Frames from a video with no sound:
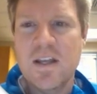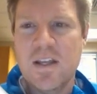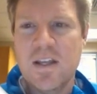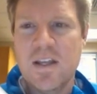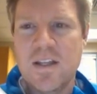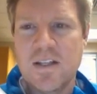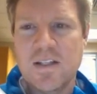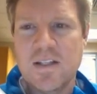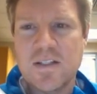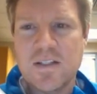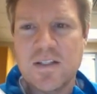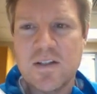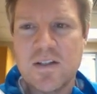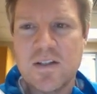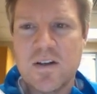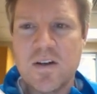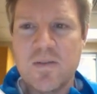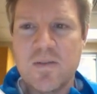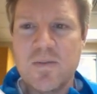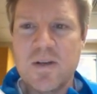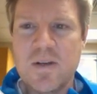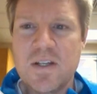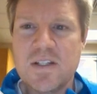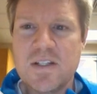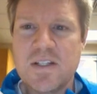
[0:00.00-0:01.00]
is
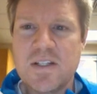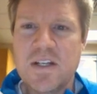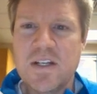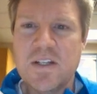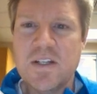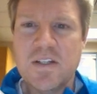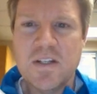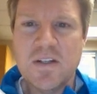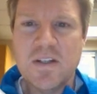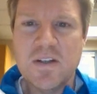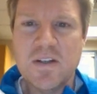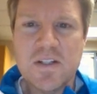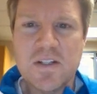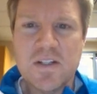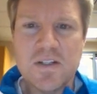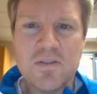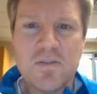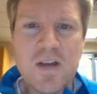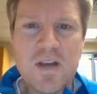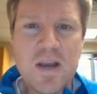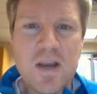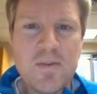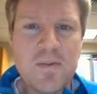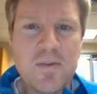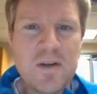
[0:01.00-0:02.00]
urbanization. There's the
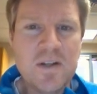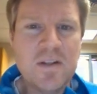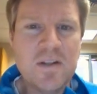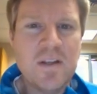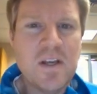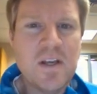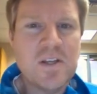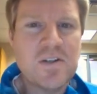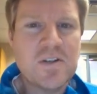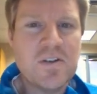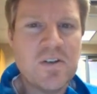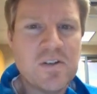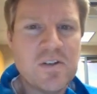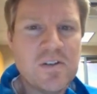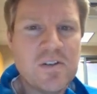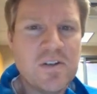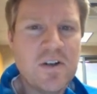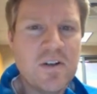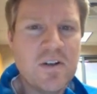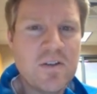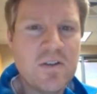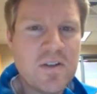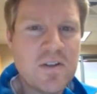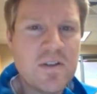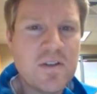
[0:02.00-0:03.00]
rapid industrial
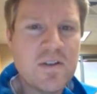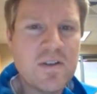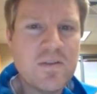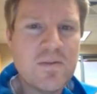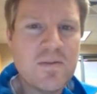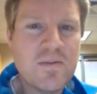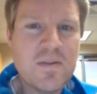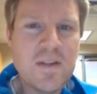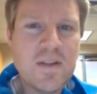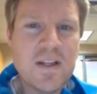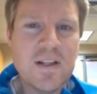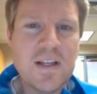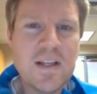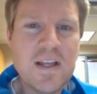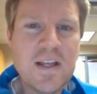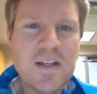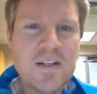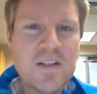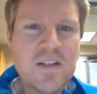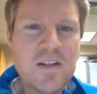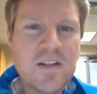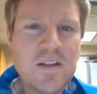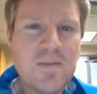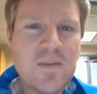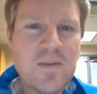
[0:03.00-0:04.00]
growth that
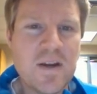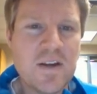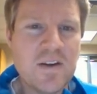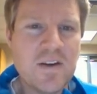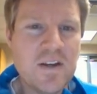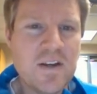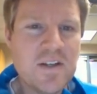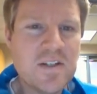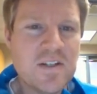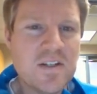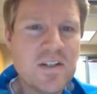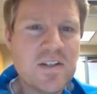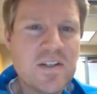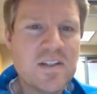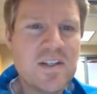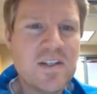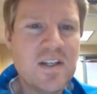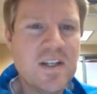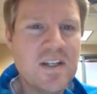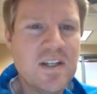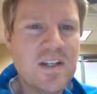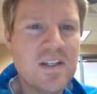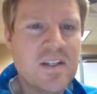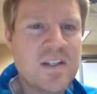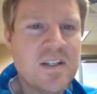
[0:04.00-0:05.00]
led to the migration to
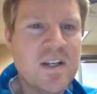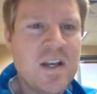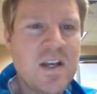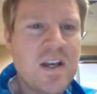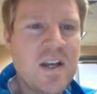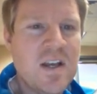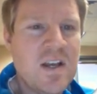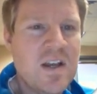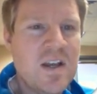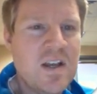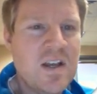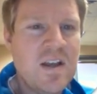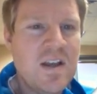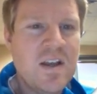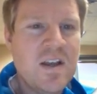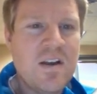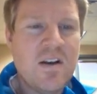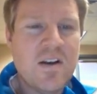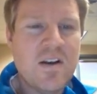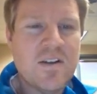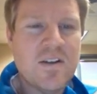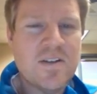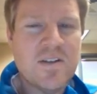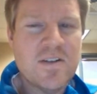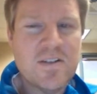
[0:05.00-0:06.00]
cities,
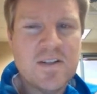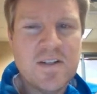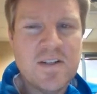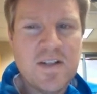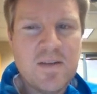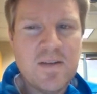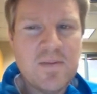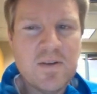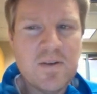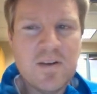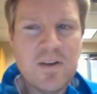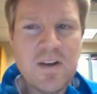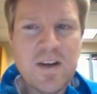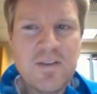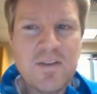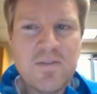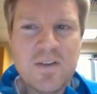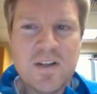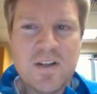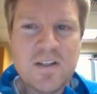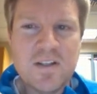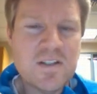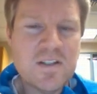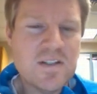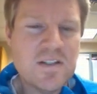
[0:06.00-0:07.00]
alters the
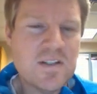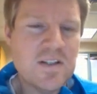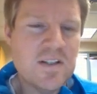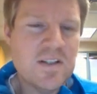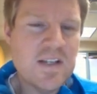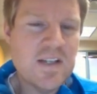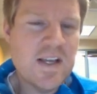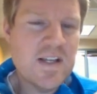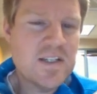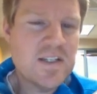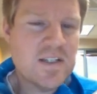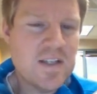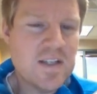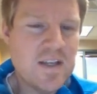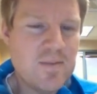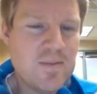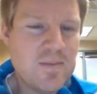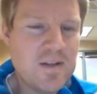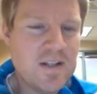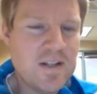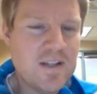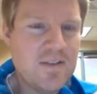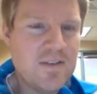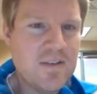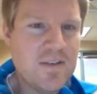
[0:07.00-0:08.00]
demographics, landscape,
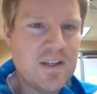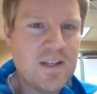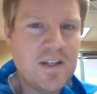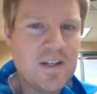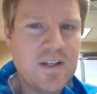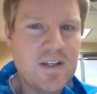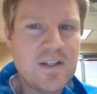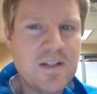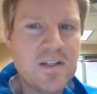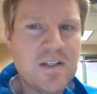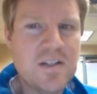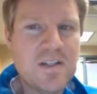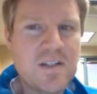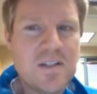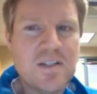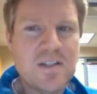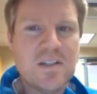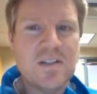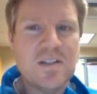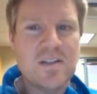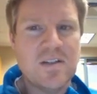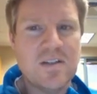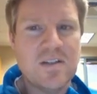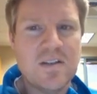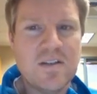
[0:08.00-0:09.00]
and living
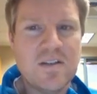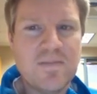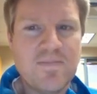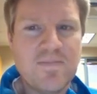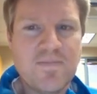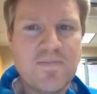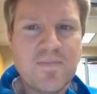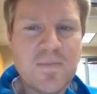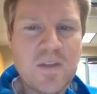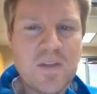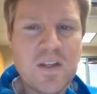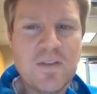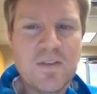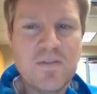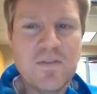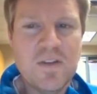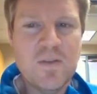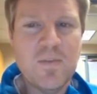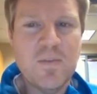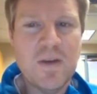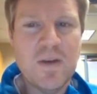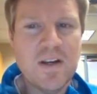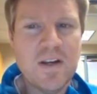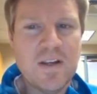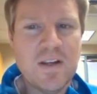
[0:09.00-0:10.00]
conditions of the
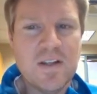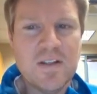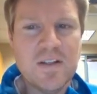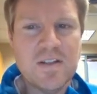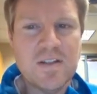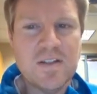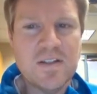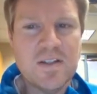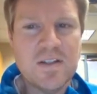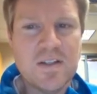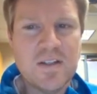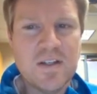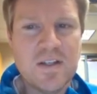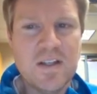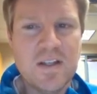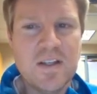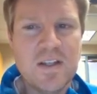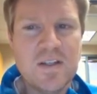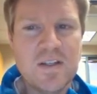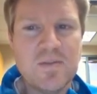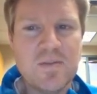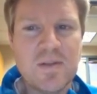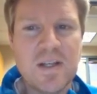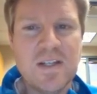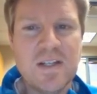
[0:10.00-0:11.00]
Americans in
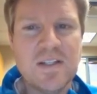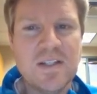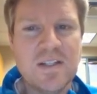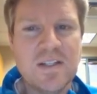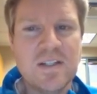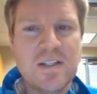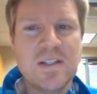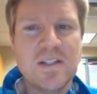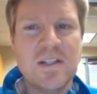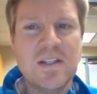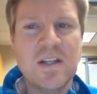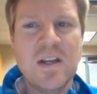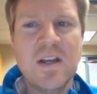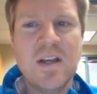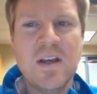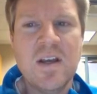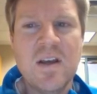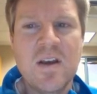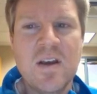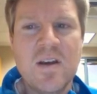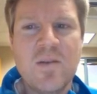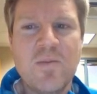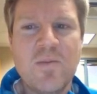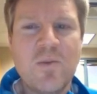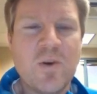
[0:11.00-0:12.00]
these places.
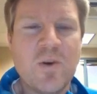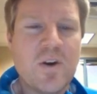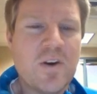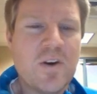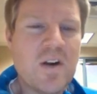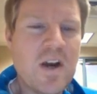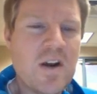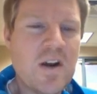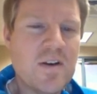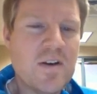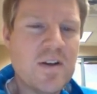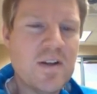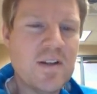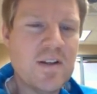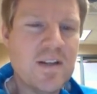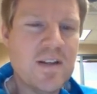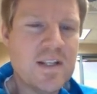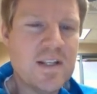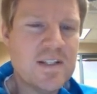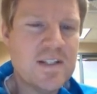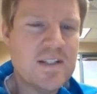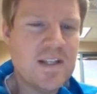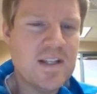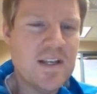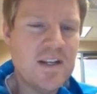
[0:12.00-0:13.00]
More crowded,
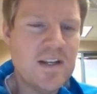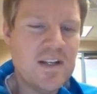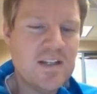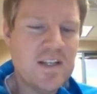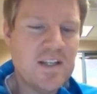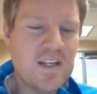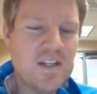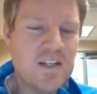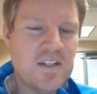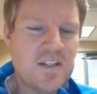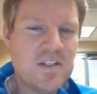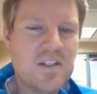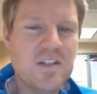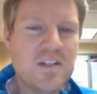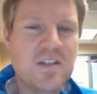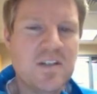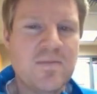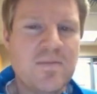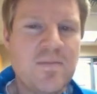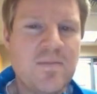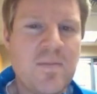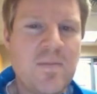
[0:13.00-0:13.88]
less sanitation,